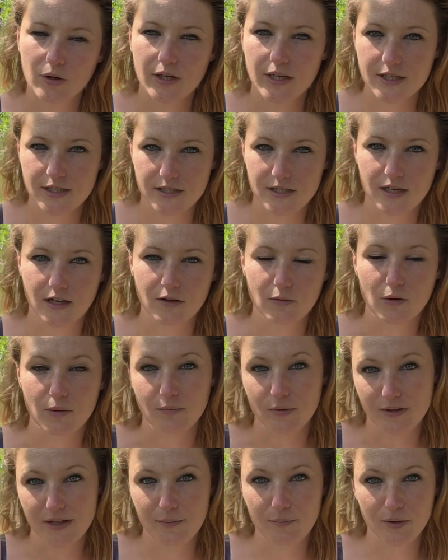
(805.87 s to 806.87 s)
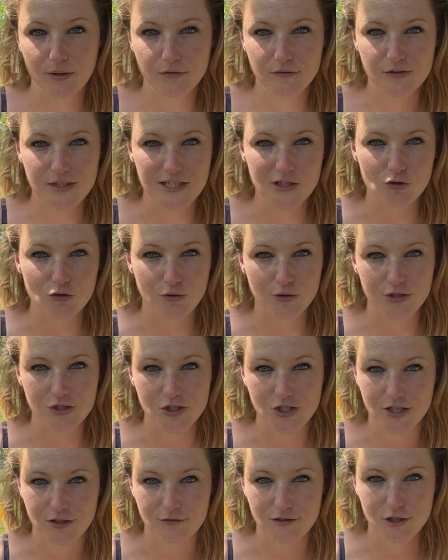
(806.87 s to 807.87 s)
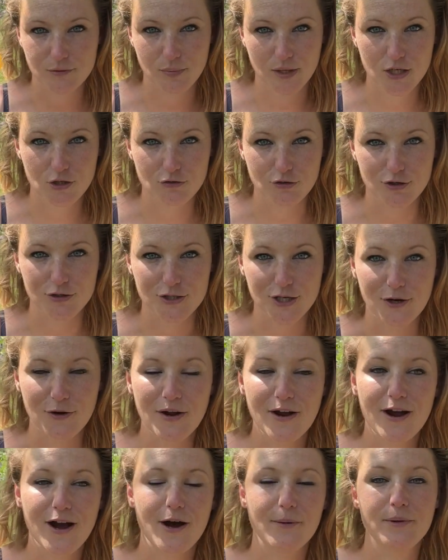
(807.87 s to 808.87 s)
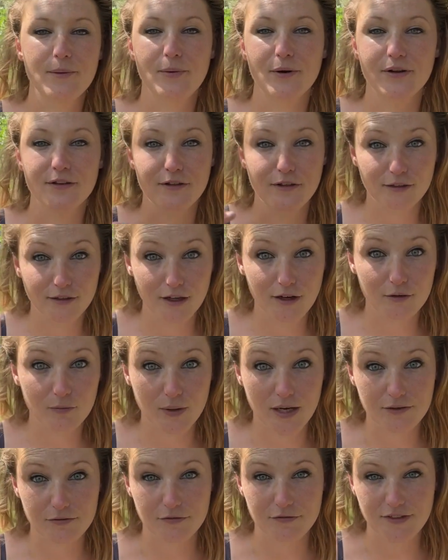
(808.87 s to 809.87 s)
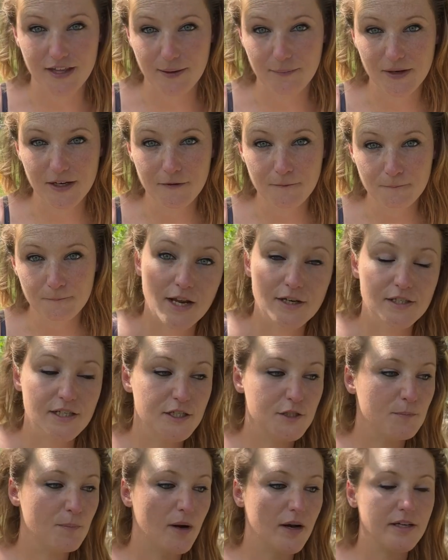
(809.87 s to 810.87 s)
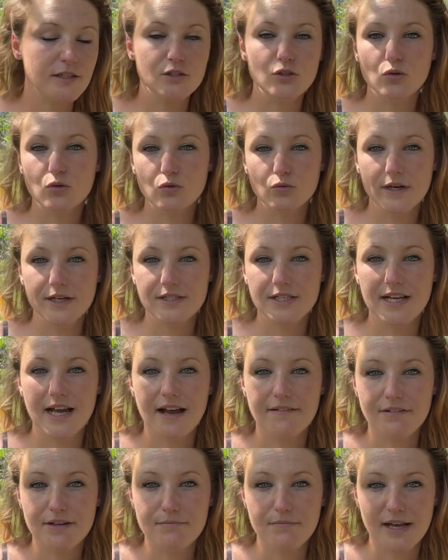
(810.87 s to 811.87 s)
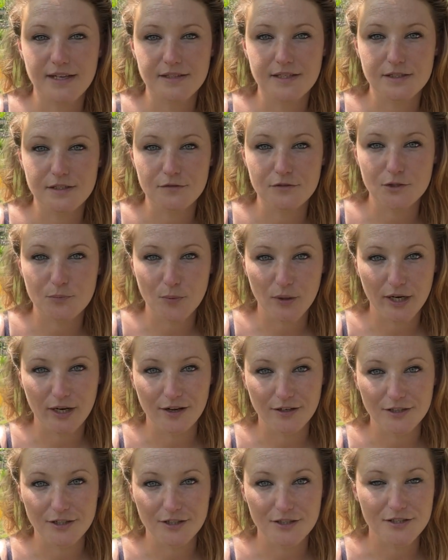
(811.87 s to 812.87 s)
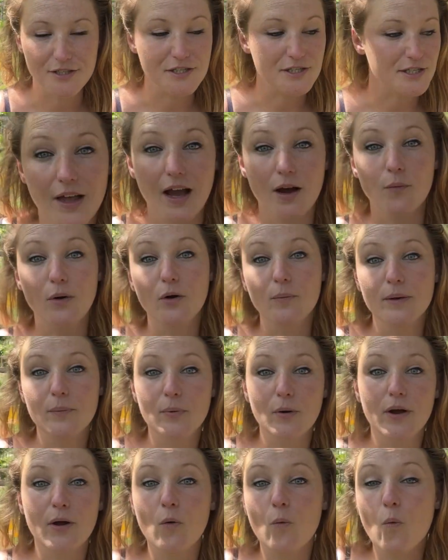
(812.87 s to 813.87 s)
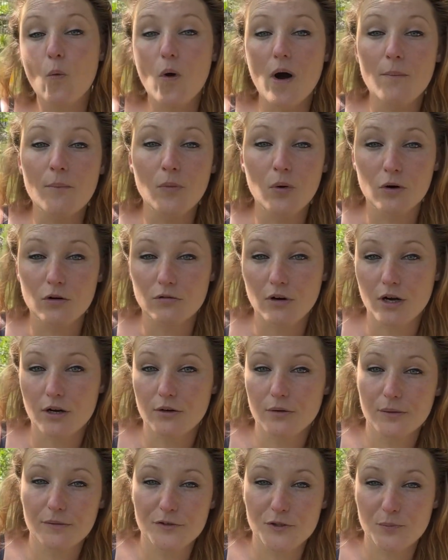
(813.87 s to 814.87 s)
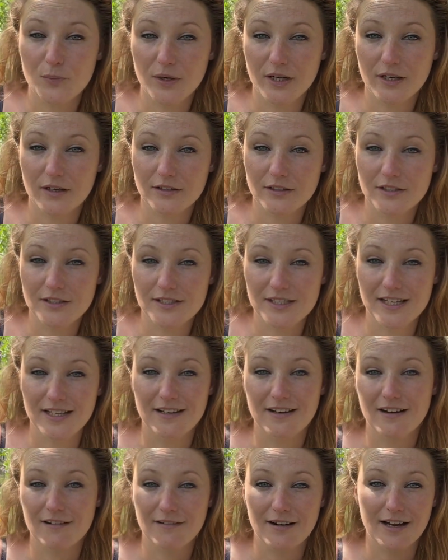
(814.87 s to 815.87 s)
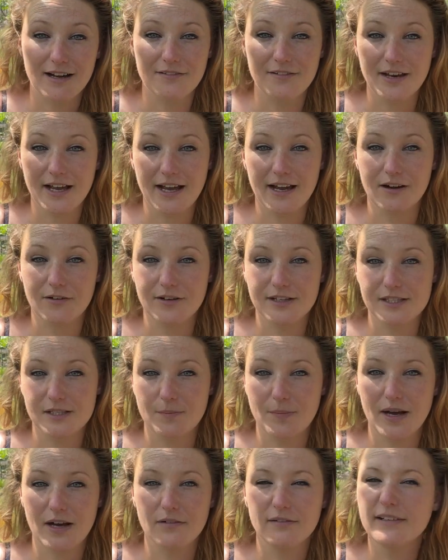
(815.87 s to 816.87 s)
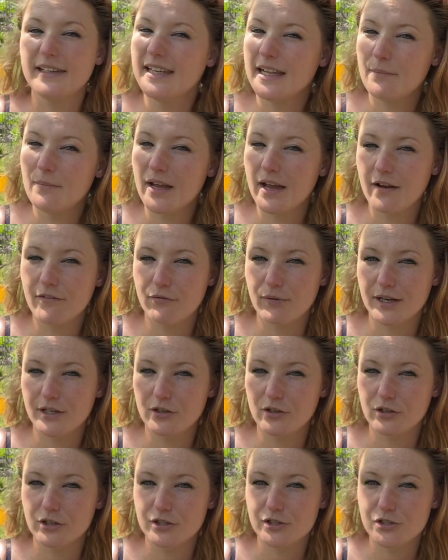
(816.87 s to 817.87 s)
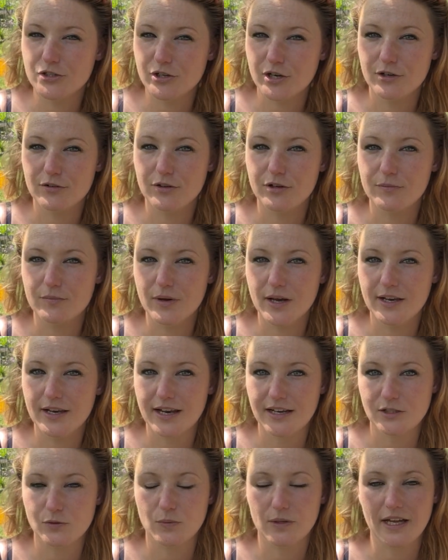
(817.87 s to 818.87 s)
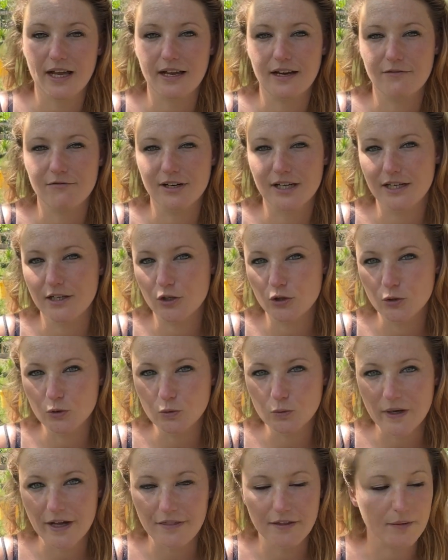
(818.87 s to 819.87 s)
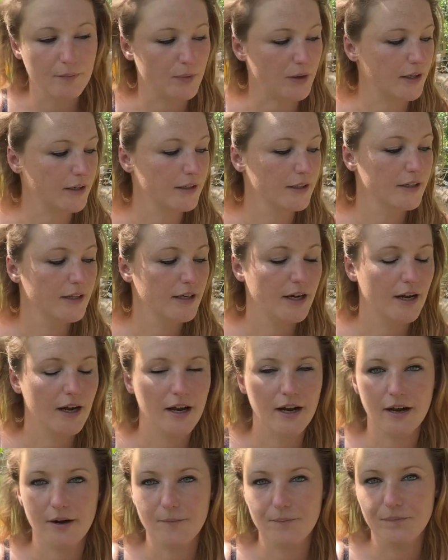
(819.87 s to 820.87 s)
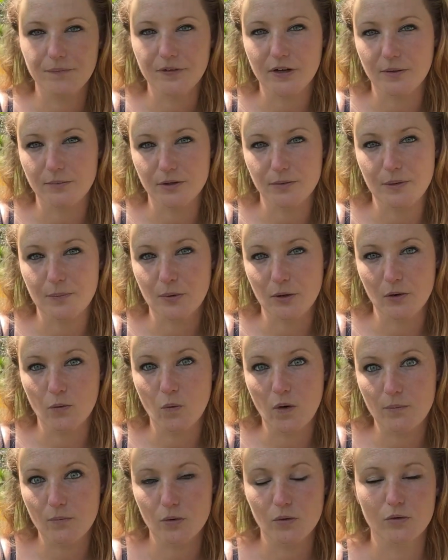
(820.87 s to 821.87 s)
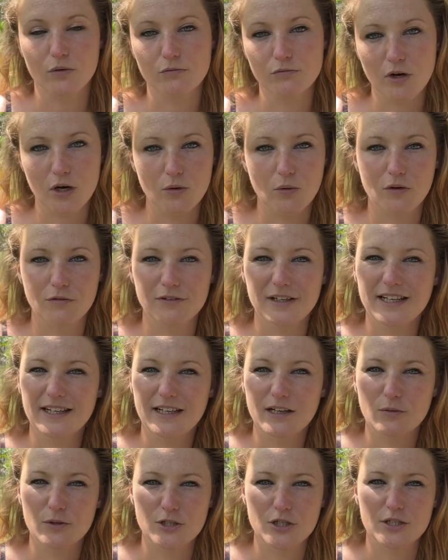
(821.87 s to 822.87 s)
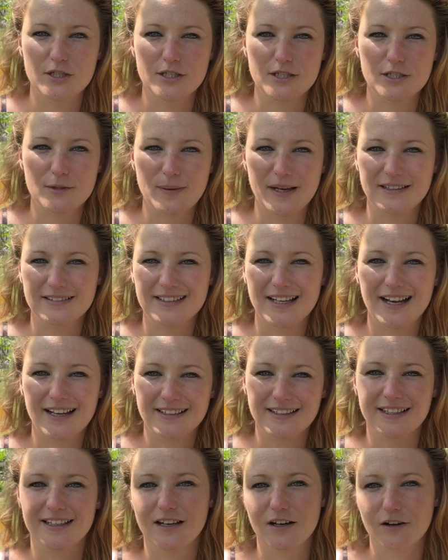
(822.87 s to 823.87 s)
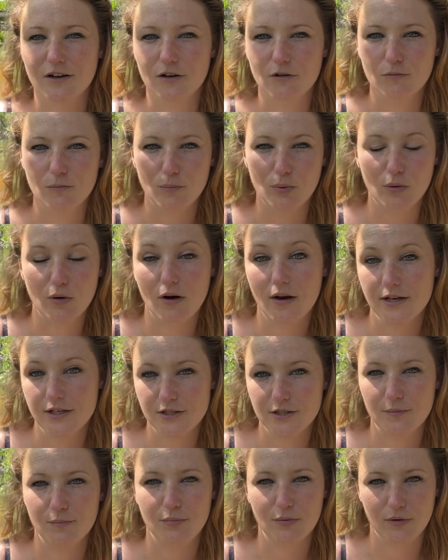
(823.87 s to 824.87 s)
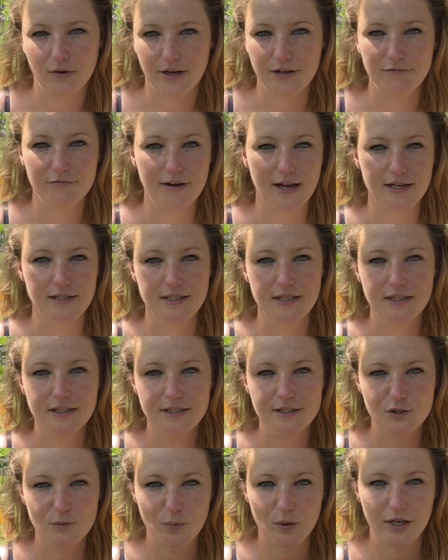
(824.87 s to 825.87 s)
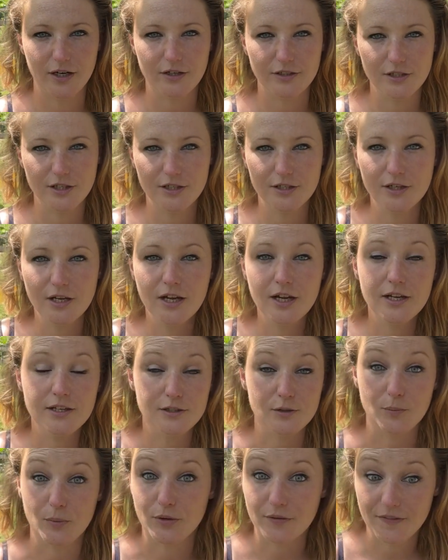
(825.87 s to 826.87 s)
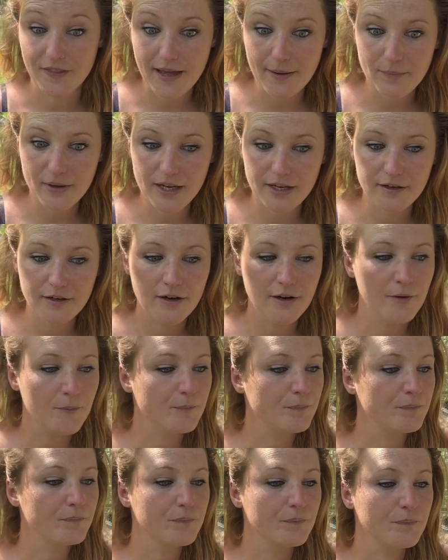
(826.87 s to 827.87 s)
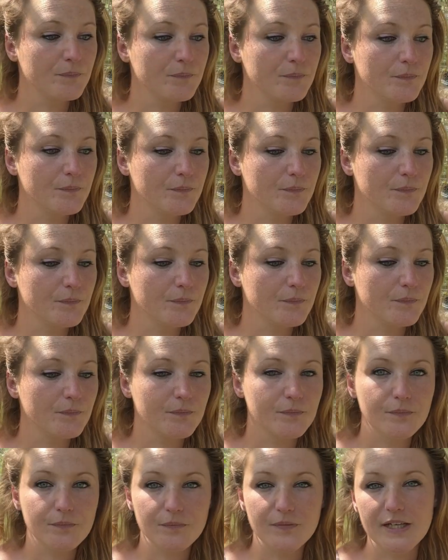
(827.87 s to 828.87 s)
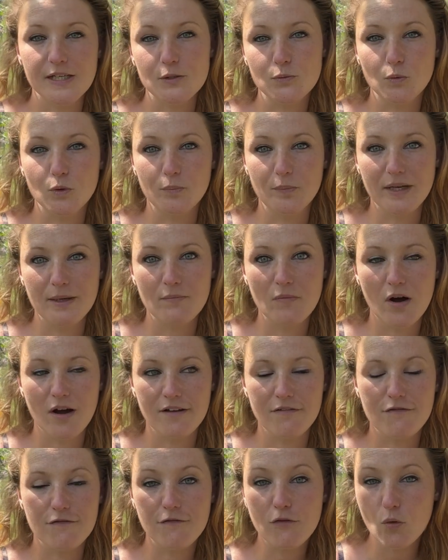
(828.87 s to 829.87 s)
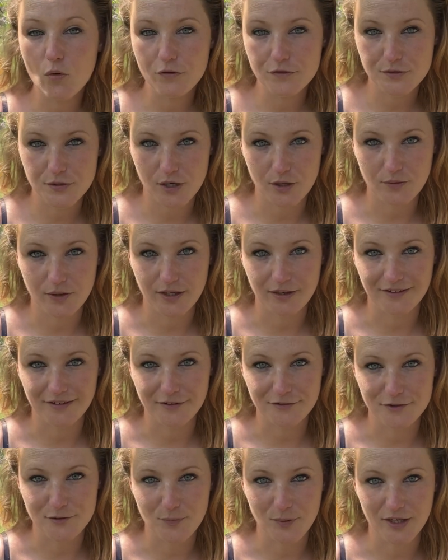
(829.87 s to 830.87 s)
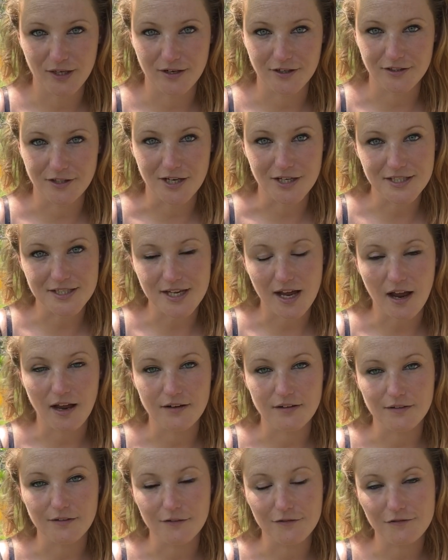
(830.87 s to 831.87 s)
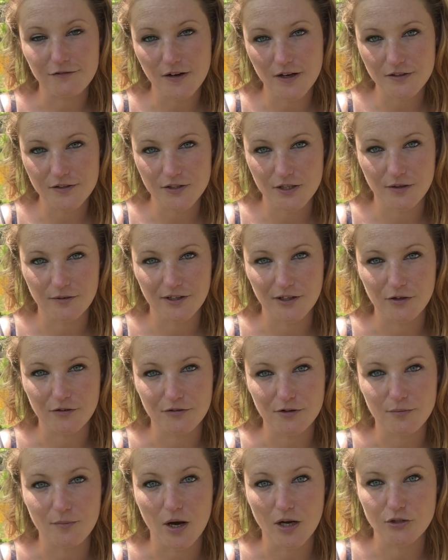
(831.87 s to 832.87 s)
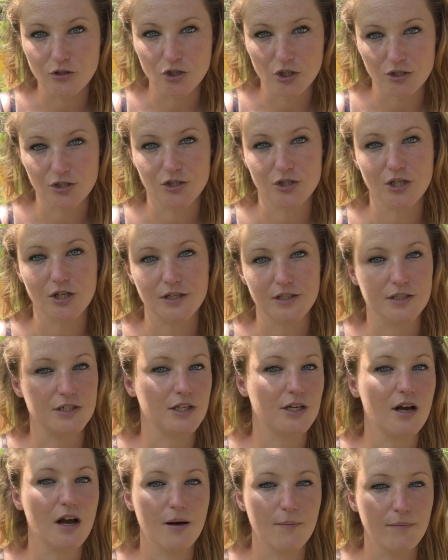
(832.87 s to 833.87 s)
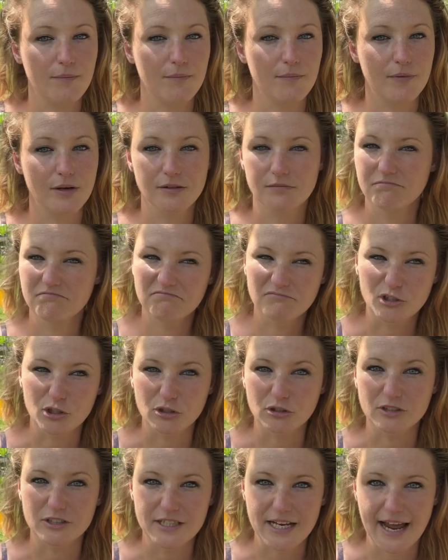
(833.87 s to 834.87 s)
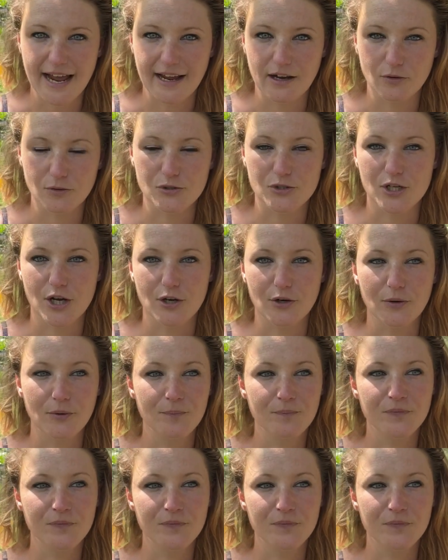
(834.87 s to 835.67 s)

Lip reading: is the other one, but they're both Detroit series beetroot, so I'll be putting the 3rd wave of them in. Despite already having masses of spring onions, I will be putting 1 more row of spring onions in around now. It's about limit of when you can sow them, unless we're getting really cool weather, but I'm going to be putting 1 more row of Lilia, which is a spectacular bright red spring onion, so put them in. This will be my 4th sowing of spring onions, and the 1st sowing of them are just starting to come good now, so